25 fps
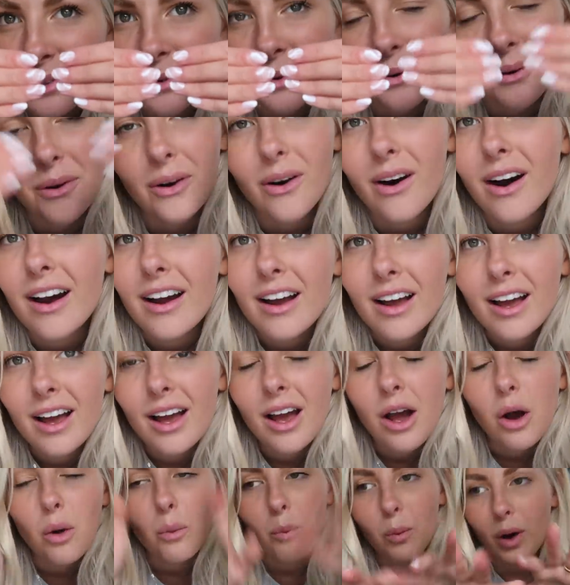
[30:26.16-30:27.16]
thought,
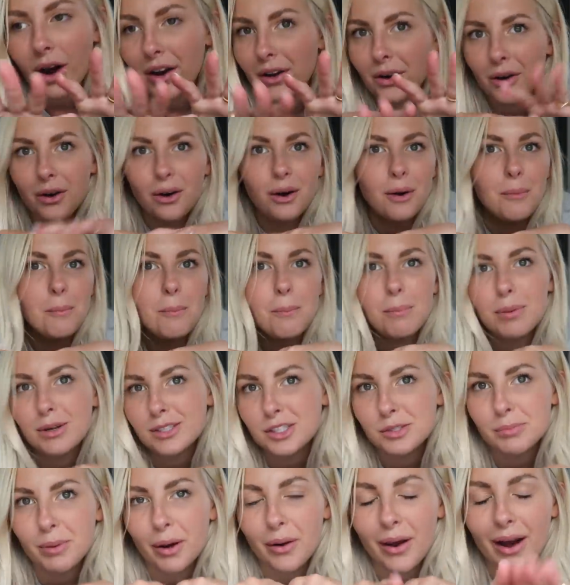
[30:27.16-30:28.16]
why not
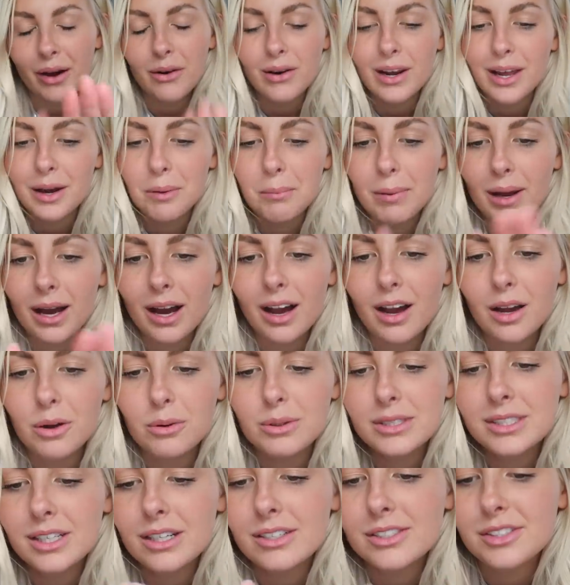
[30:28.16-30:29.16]
push the boat out a little bit? I
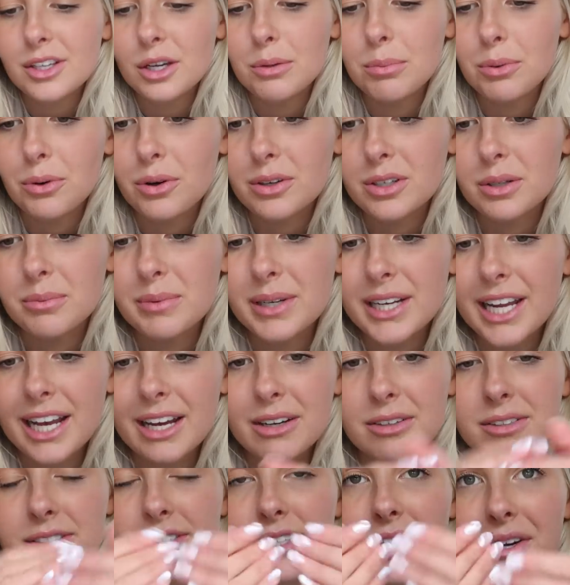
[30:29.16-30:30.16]
always go so boring on my
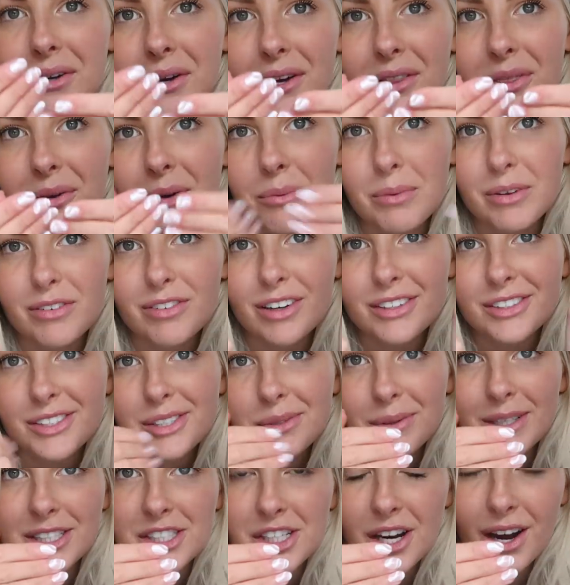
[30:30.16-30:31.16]
nails, so I thought it'd be fun to
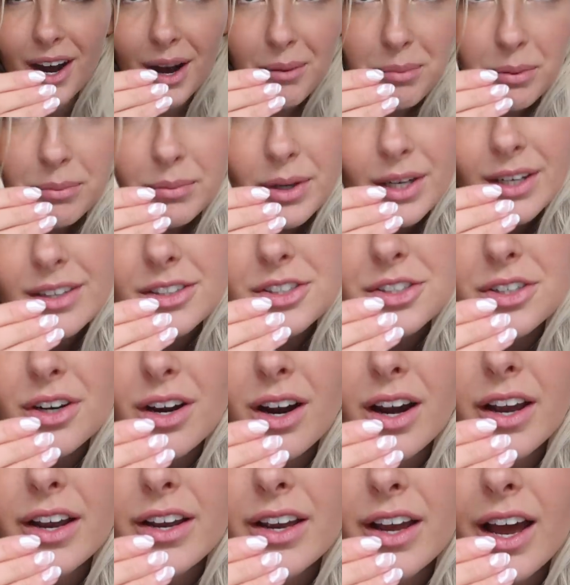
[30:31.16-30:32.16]
switch it up. I'm gonna
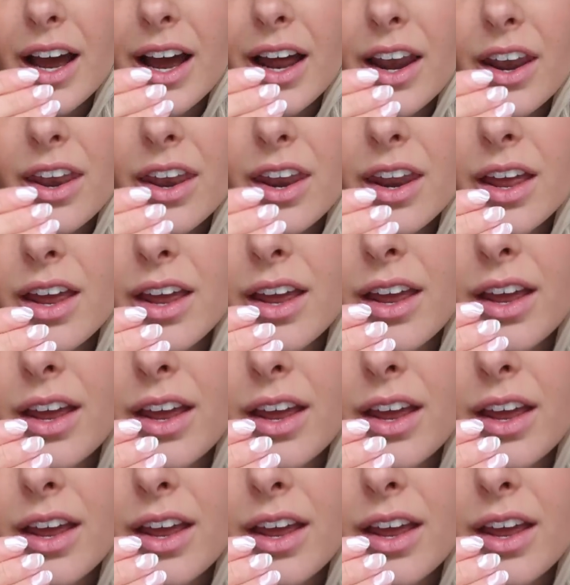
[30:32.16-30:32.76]
try and